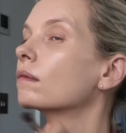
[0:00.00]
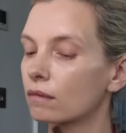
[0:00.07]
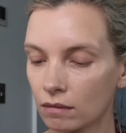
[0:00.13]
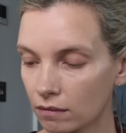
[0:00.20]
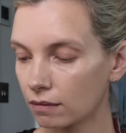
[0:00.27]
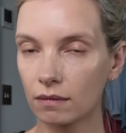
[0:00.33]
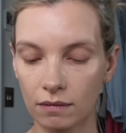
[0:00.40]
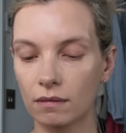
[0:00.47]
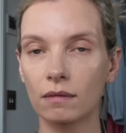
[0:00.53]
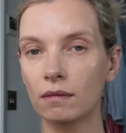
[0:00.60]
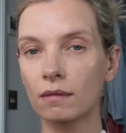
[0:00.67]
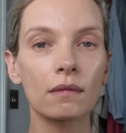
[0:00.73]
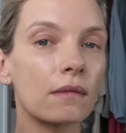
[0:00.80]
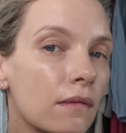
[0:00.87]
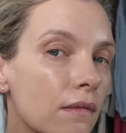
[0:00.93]
Let me try and
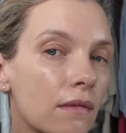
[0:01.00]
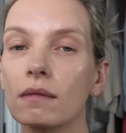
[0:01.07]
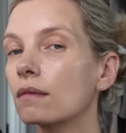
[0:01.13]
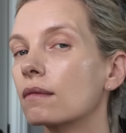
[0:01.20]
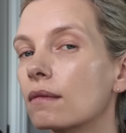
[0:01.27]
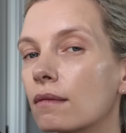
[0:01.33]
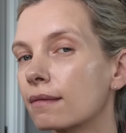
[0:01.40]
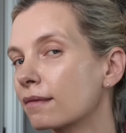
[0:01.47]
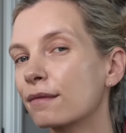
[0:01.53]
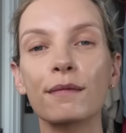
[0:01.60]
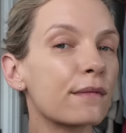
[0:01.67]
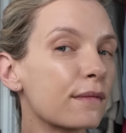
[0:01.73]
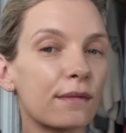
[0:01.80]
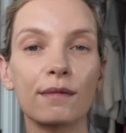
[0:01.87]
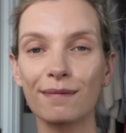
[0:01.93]
just get better light
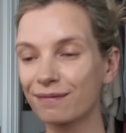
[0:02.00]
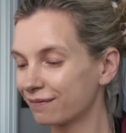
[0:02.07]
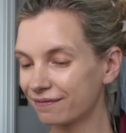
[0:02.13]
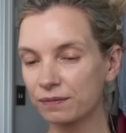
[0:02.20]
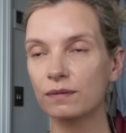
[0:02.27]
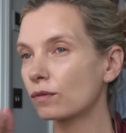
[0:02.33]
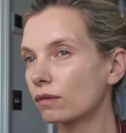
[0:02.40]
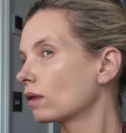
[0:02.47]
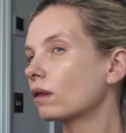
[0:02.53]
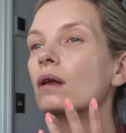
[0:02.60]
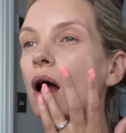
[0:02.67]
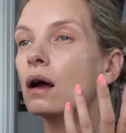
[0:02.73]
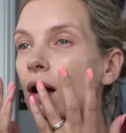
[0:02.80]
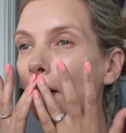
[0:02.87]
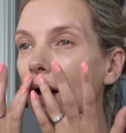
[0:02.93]
here. I don't have
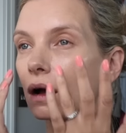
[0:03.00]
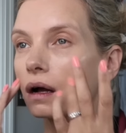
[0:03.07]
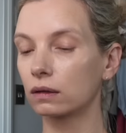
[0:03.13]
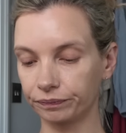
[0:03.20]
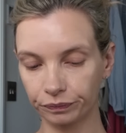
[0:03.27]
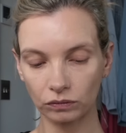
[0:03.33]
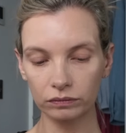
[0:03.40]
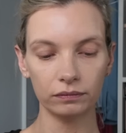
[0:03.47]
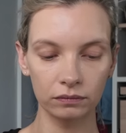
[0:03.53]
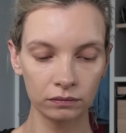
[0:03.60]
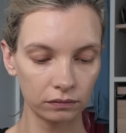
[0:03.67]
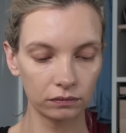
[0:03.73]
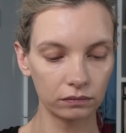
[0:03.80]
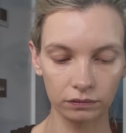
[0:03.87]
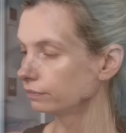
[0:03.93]
any highlighter
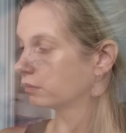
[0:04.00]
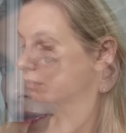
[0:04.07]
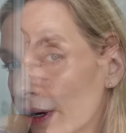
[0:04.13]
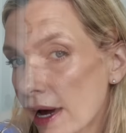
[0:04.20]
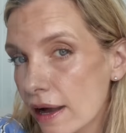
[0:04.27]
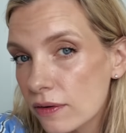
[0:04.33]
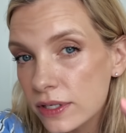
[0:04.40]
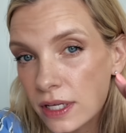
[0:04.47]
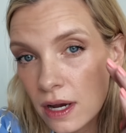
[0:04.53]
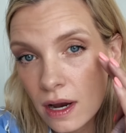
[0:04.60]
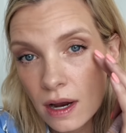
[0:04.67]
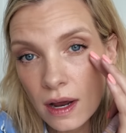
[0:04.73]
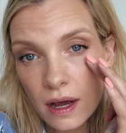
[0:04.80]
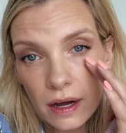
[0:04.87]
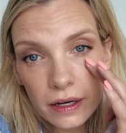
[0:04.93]
on or anything else.
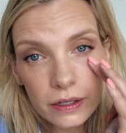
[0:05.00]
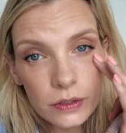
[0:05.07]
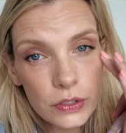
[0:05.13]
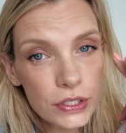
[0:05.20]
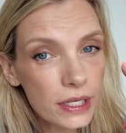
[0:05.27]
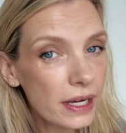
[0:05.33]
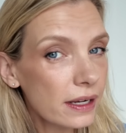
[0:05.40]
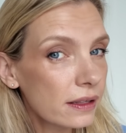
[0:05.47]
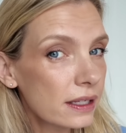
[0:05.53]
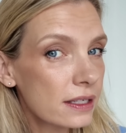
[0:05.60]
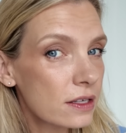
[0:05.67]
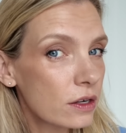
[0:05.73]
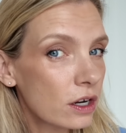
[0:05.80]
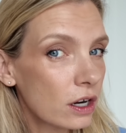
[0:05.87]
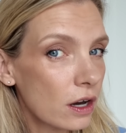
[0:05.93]
And can you see
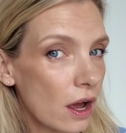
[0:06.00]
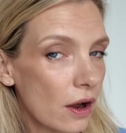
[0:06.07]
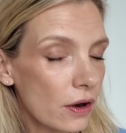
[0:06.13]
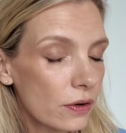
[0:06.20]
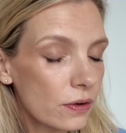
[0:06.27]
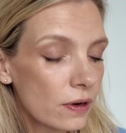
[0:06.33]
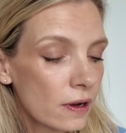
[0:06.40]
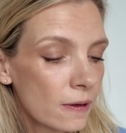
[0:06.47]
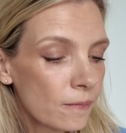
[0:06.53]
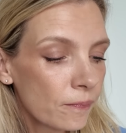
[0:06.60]
this glow?